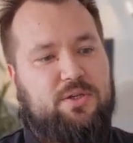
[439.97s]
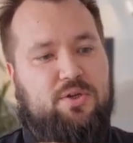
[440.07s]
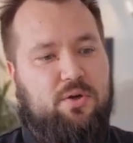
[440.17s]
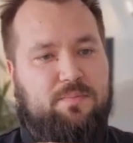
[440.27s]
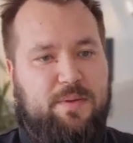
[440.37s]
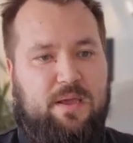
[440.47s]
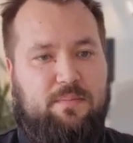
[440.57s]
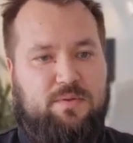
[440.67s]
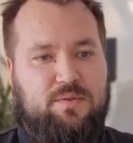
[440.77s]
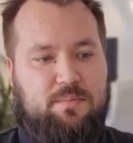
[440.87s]
not be
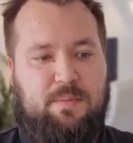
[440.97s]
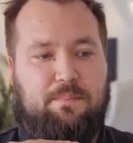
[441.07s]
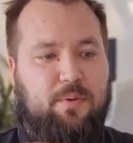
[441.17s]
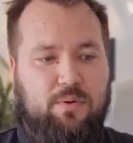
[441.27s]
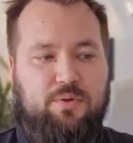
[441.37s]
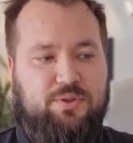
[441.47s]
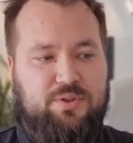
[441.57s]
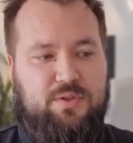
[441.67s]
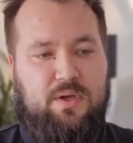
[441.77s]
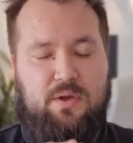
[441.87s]
able to be
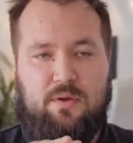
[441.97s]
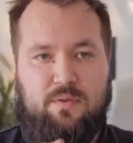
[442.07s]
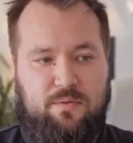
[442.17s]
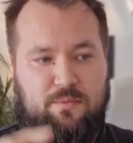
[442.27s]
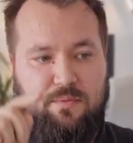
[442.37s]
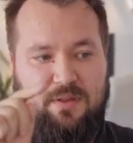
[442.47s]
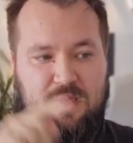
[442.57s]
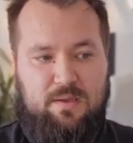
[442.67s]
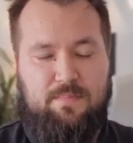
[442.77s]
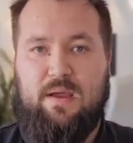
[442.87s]
pushed through
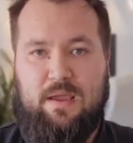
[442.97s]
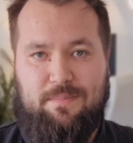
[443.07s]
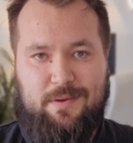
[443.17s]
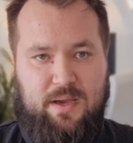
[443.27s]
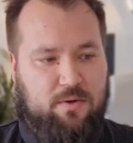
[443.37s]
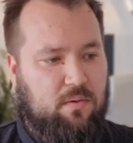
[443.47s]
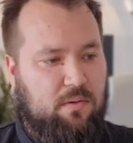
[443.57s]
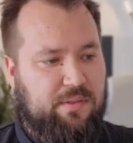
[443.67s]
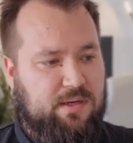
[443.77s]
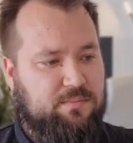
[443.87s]
the A P I
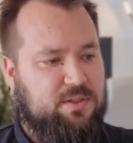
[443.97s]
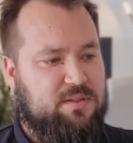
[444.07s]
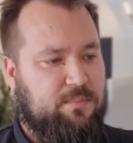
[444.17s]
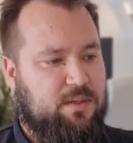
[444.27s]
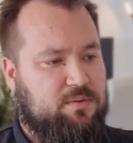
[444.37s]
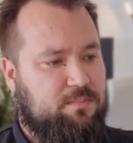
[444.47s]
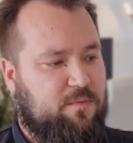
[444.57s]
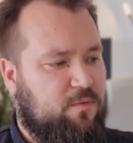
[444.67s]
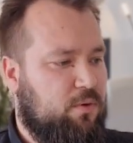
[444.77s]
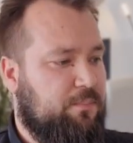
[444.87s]
call that I'm just about to
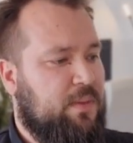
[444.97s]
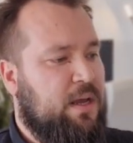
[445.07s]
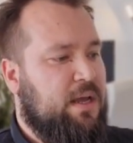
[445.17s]
perform.